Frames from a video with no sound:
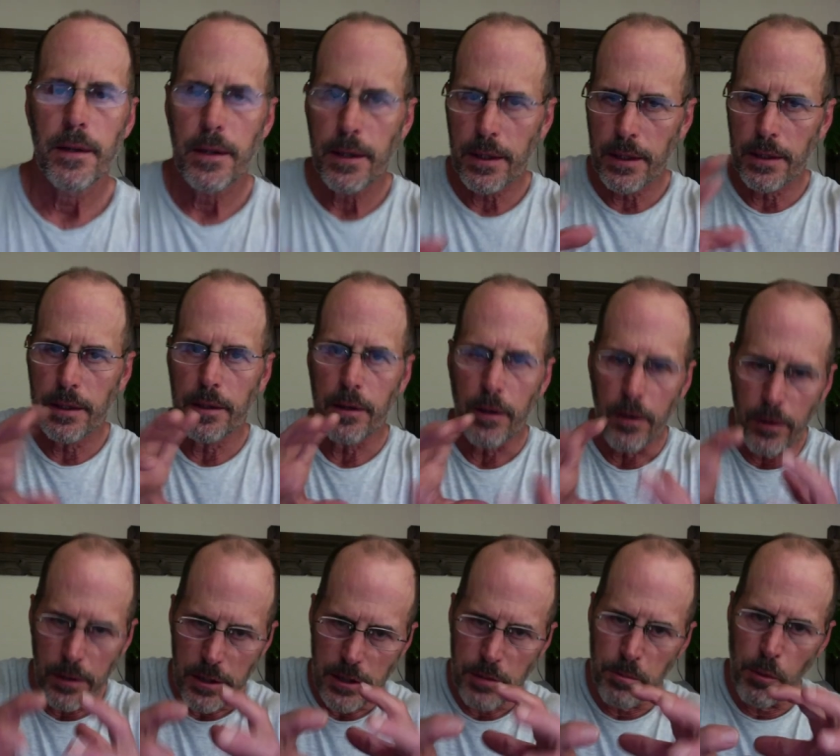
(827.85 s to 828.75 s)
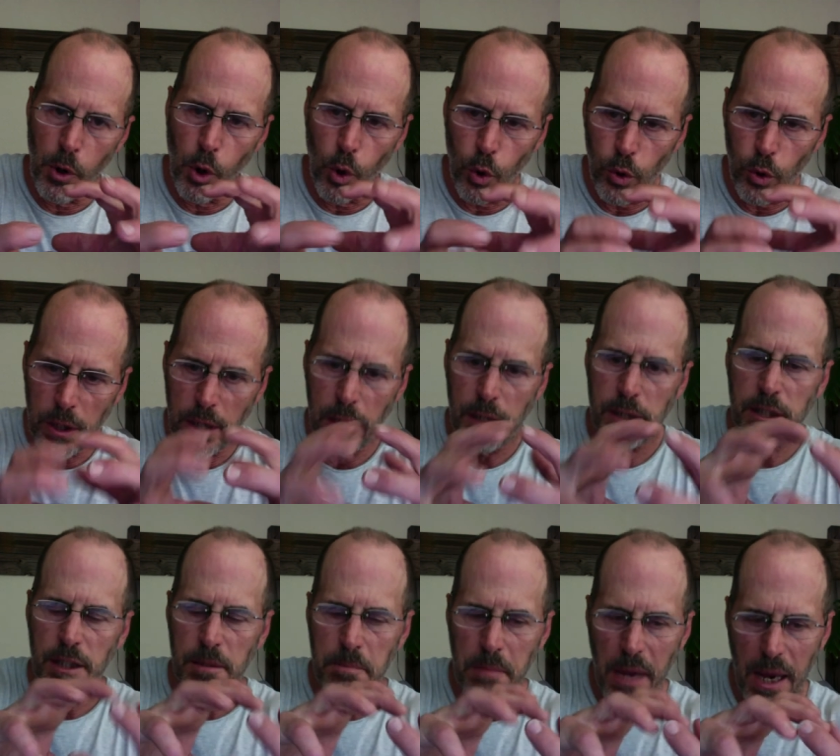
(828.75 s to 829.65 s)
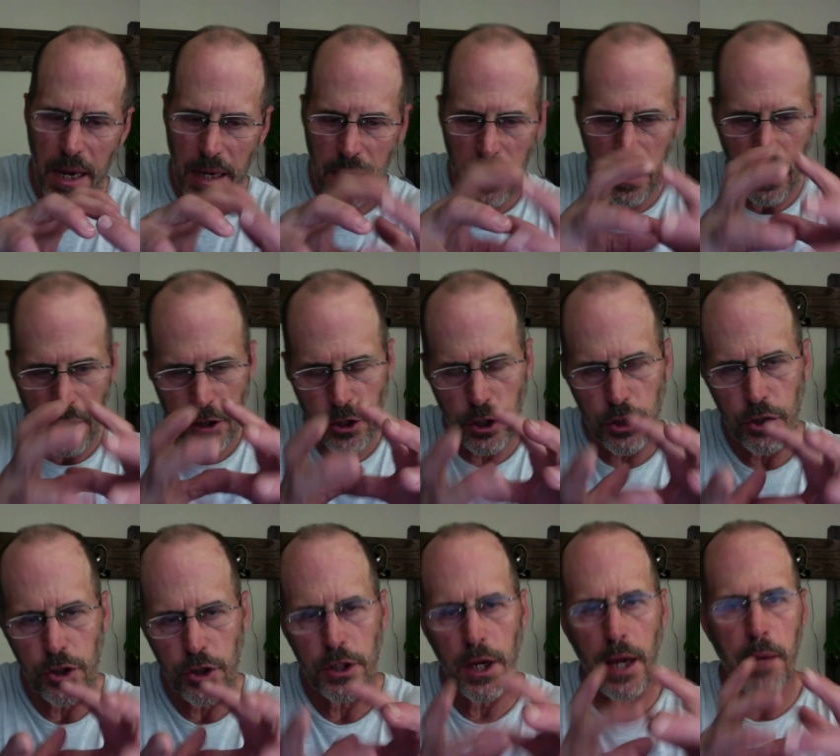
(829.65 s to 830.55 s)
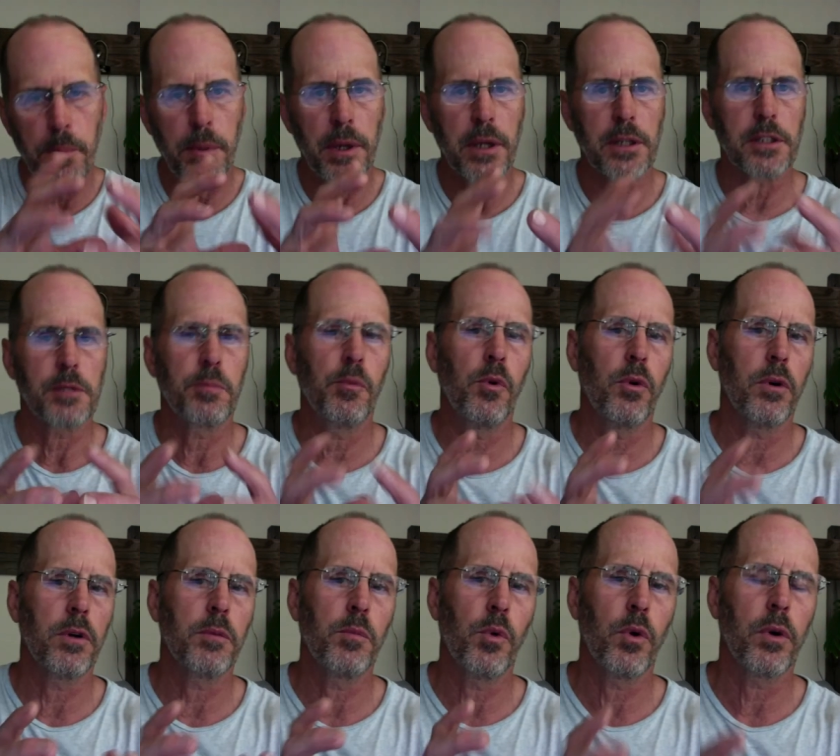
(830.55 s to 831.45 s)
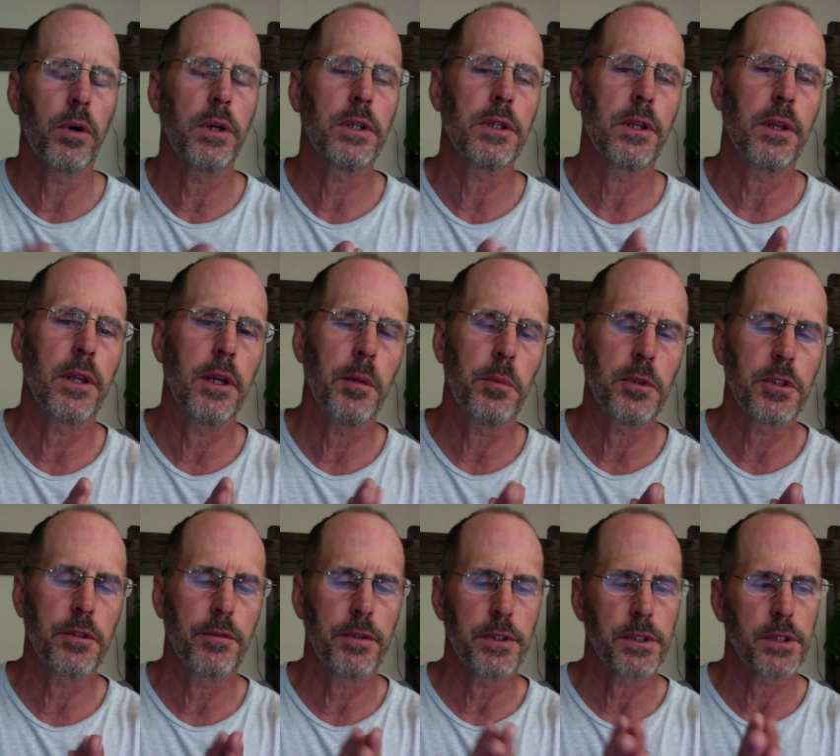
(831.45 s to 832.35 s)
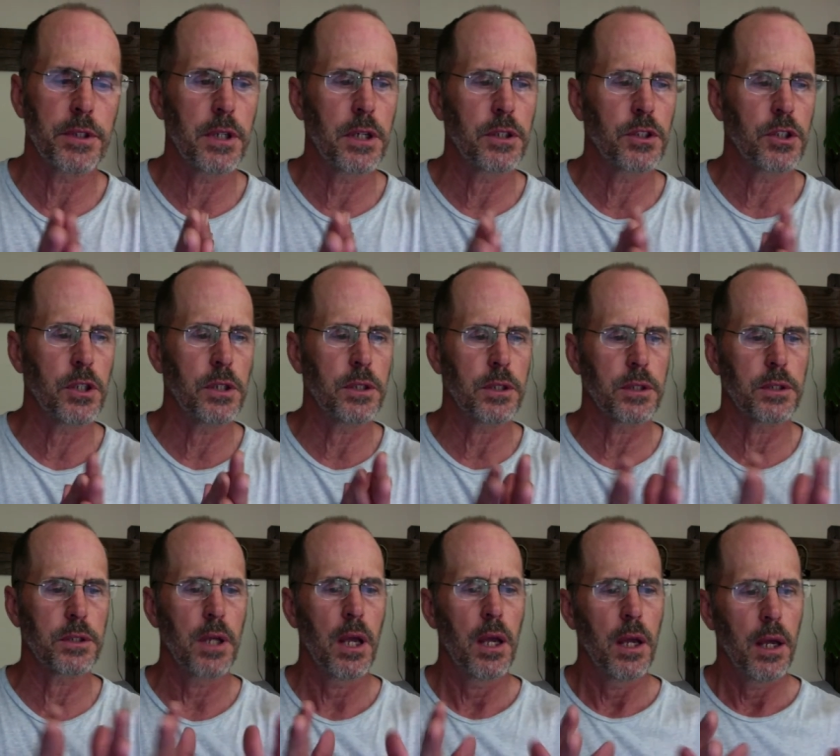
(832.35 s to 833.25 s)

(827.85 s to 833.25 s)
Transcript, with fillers: You know, He's molding us and making us and shaping us more and more into the image of His Son, Jesus.